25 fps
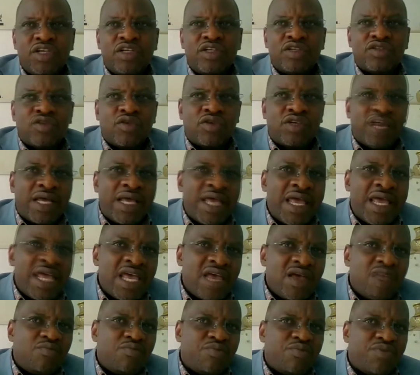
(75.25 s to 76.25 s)
So the
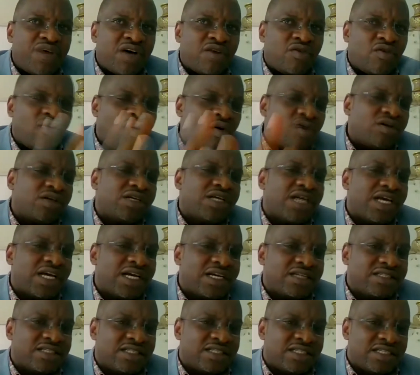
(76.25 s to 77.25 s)
impact on the
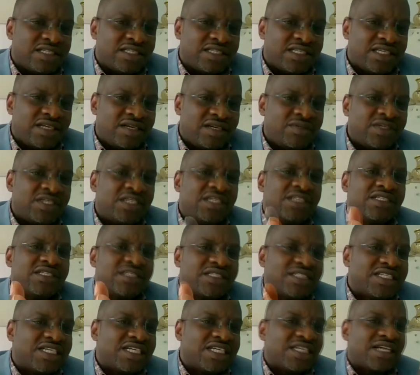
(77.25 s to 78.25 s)
health system is
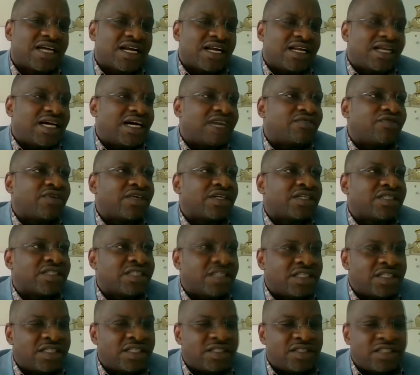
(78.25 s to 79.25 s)
generally
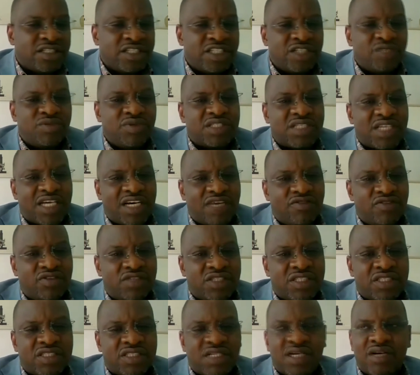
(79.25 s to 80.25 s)
affecting TB
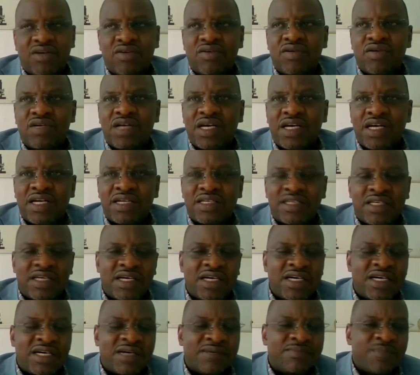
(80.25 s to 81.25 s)
services and other
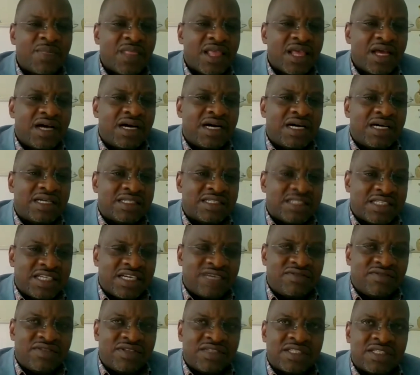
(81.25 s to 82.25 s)
healthcare
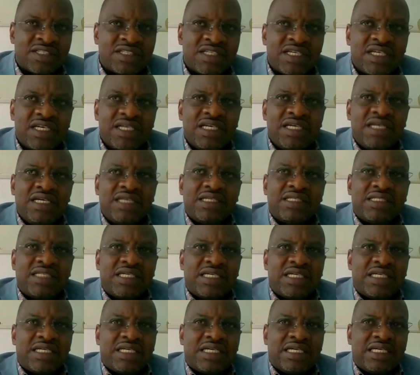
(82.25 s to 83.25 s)
services.
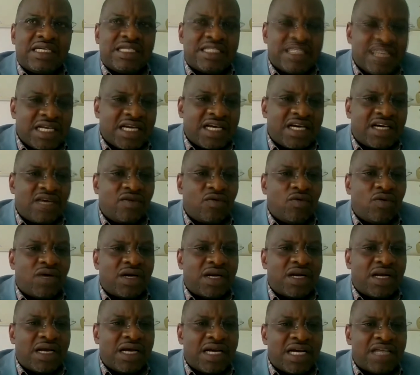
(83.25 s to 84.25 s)
The second
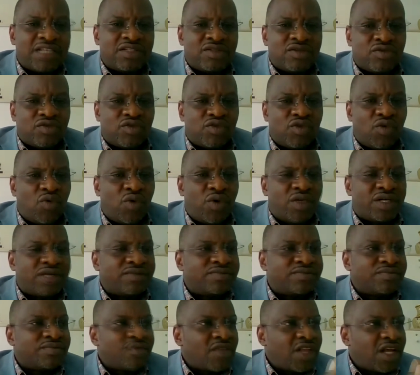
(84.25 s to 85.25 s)
one has to do
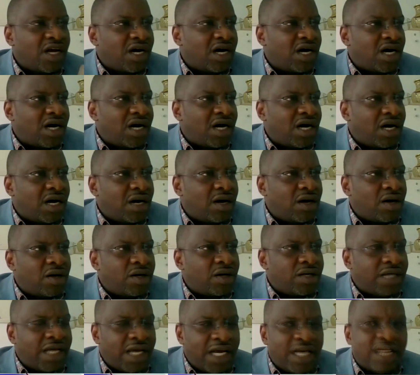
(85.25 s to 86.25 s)
with the
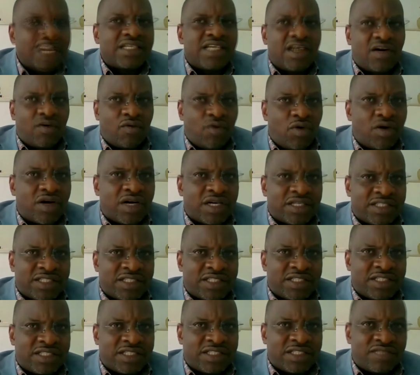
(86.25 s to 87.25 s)
healthcare workers
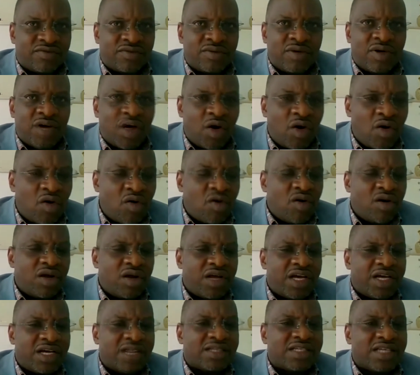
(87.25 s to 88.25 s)
themselves. All
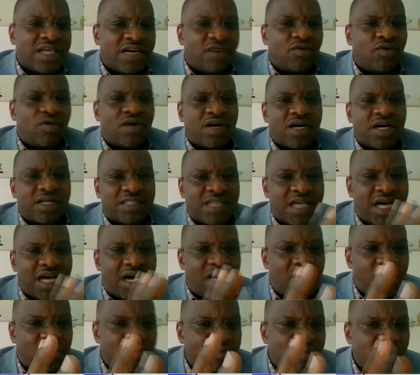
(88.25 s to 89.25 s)
healthcare workers
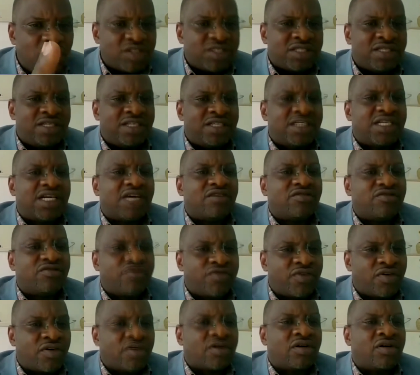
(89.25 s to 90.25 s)
are mostly now
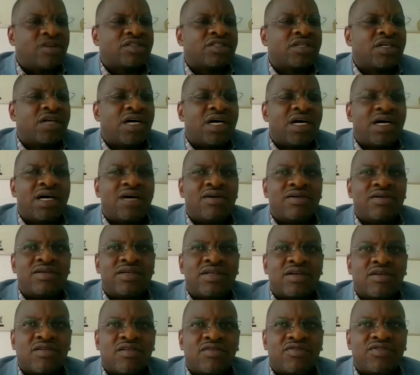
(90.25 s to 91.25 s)
focused on
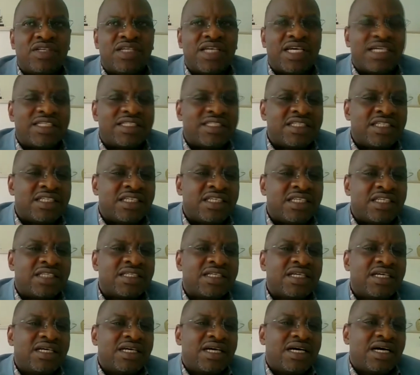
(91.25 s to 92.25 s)
the COVID-19
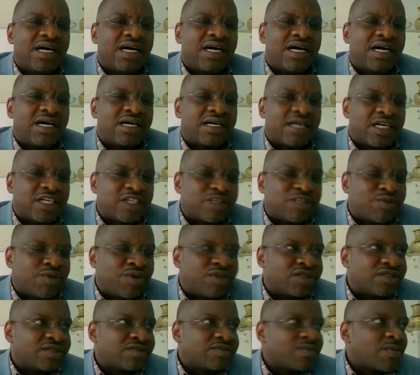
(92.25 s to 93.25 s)

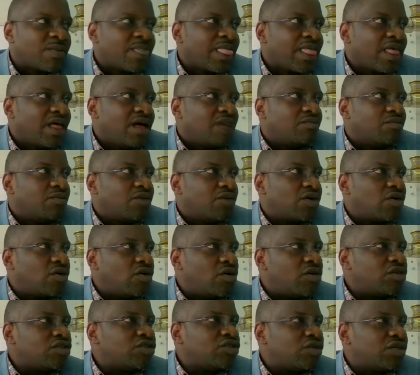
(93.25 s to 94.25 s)
response. But
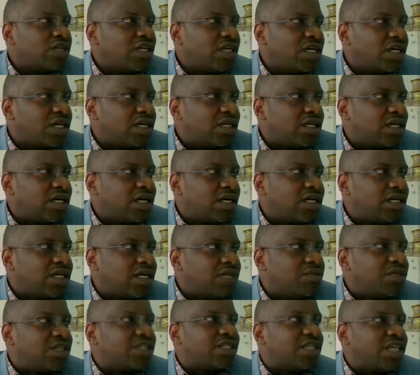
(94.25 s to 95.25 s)
also the
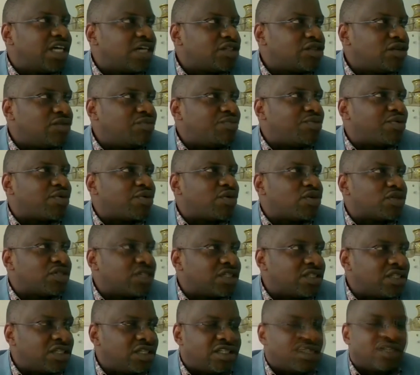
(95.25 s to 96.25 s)
mitigation
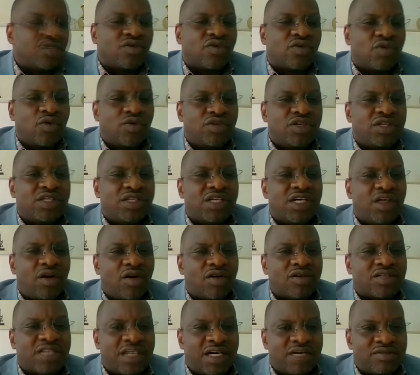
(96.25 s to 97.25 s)
processes, including the
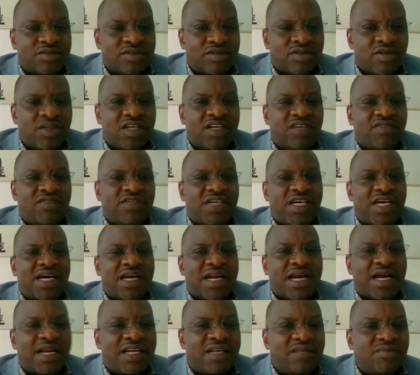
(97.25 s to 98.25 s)
lockdown. So if there
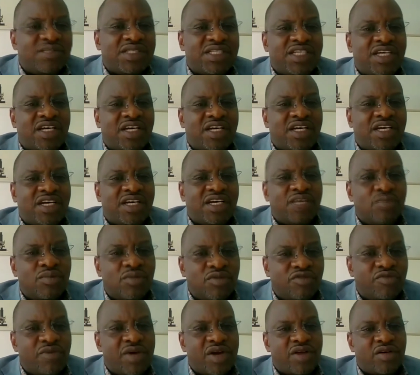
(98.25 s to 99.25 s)
are limited
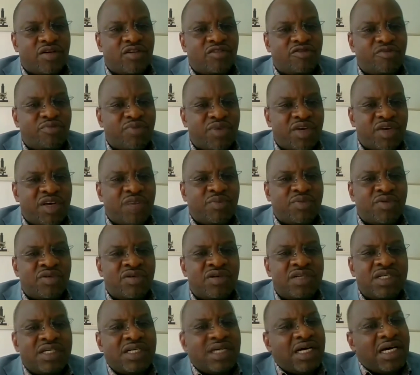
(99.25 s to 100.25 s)
movement of
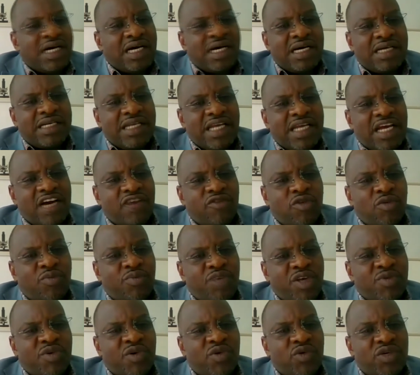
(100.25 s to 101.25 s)
people, therefore
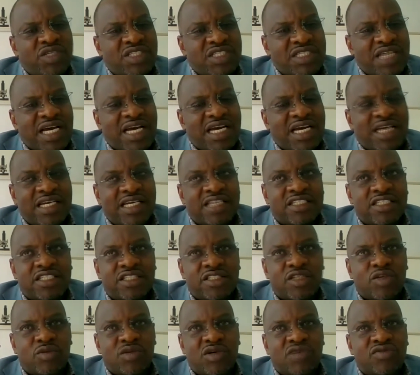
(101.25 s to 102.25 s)
people with sign and
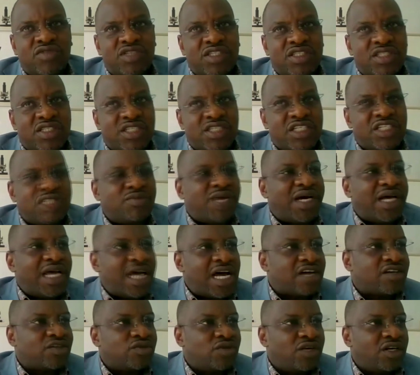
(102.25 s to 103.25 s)
symptom of disease might
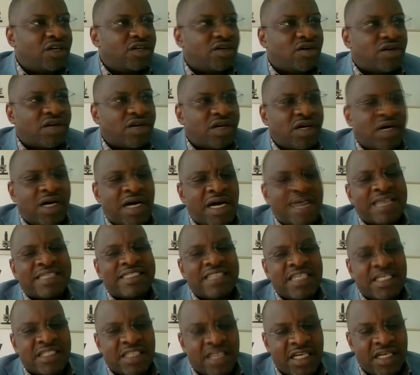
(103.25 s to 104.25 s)
actually not
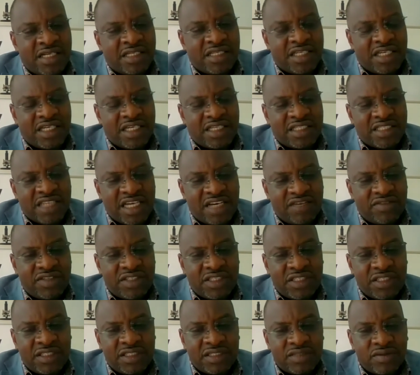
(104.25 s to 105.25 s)
access healthcare
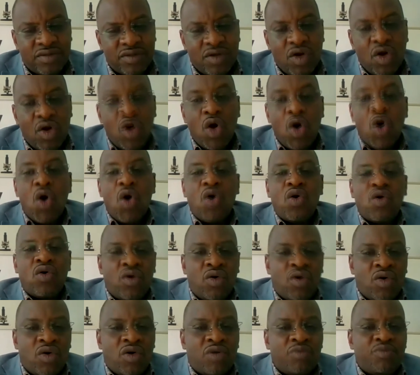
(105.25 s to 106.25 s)
services,
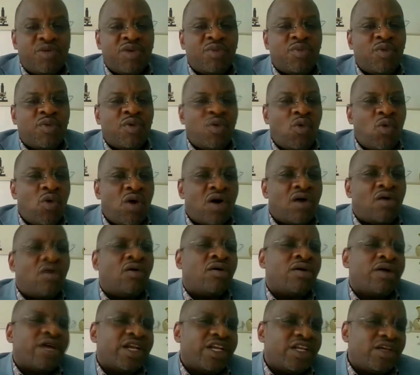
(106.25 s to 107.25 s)
or people who are
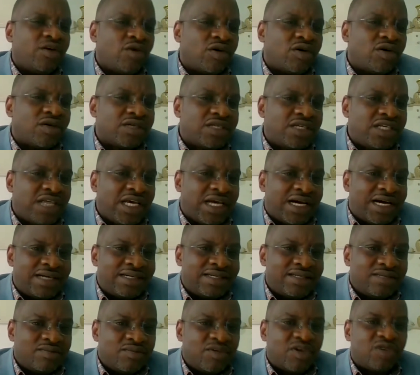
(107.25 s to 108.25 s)
already on care,
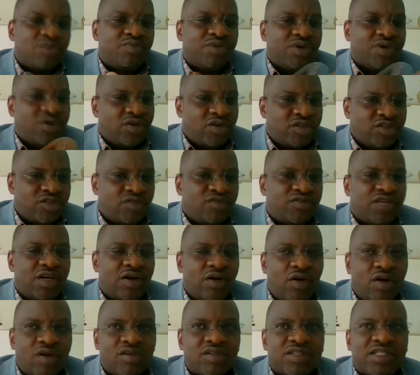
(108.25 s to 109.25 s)
but because of the
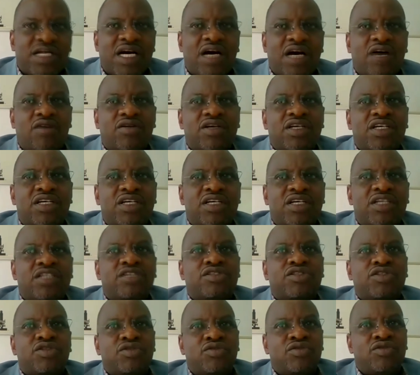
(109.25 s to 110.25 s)
lockdown
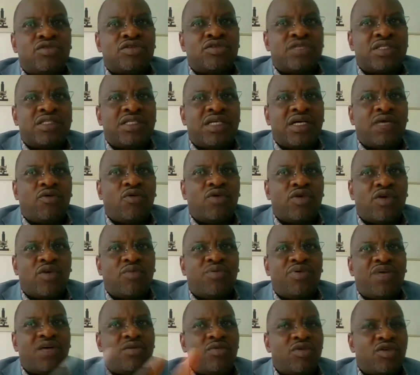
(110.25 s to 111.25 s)
issues, they will
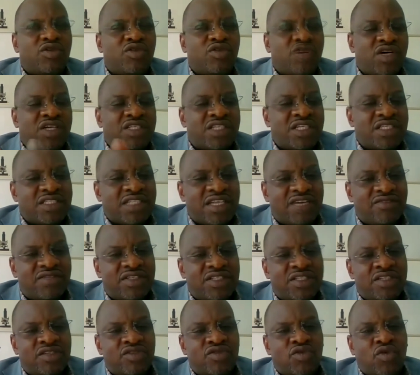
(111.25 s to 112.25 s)
not be able to access
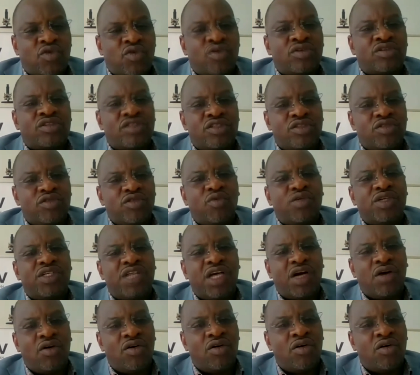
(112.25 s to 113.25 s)
services to continue with
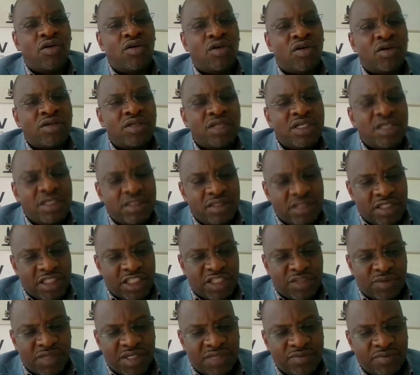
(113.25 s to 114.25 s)
their own
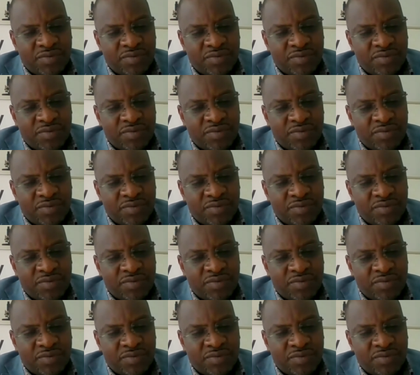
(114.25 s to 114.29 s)
treatment.